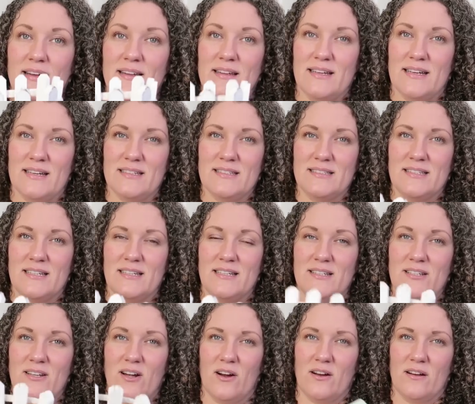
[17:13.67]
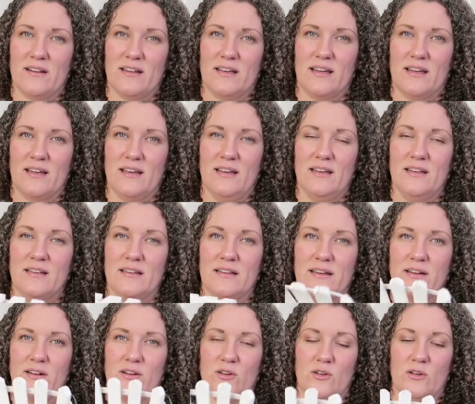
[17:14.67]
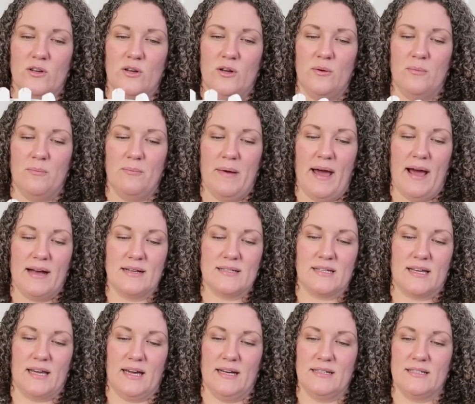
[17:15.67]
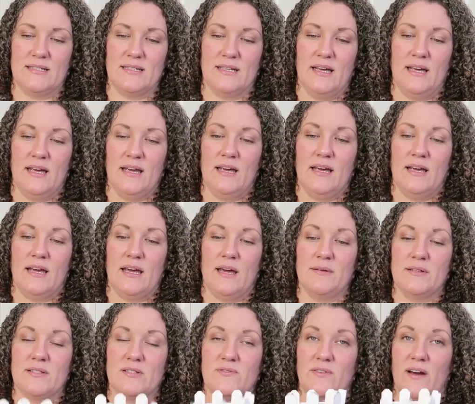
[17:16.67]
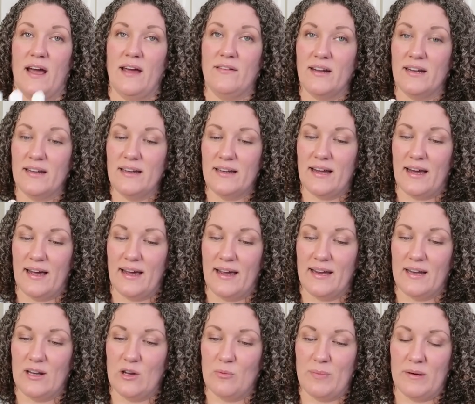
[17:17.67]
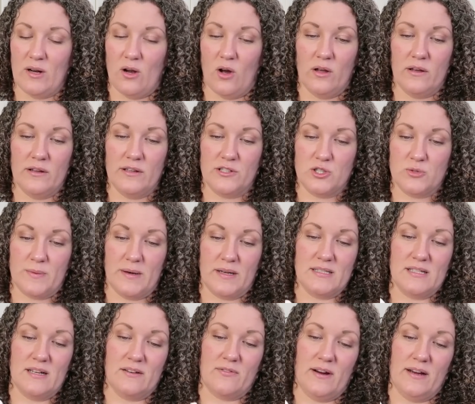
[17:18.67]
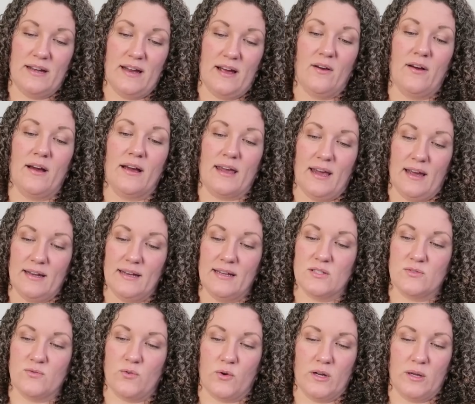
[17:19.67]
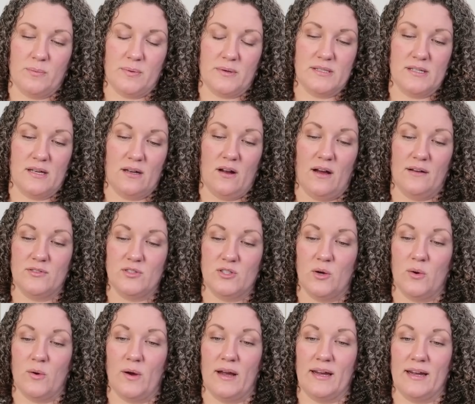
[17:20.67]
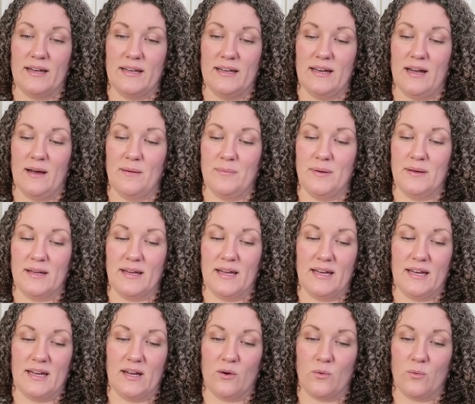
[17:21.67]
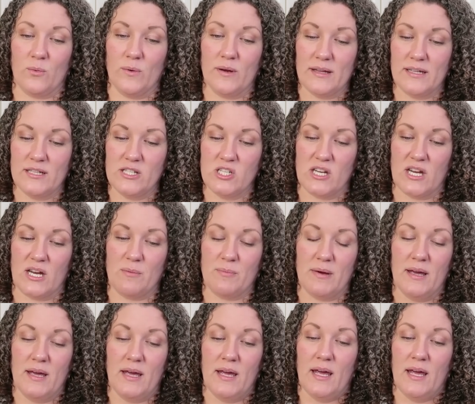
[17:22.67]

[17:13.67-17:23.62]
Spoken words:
this darling little basket. It was $5.99, but all of their spring stuff right now, again, is 40% off. So I ended up getting it really cheap.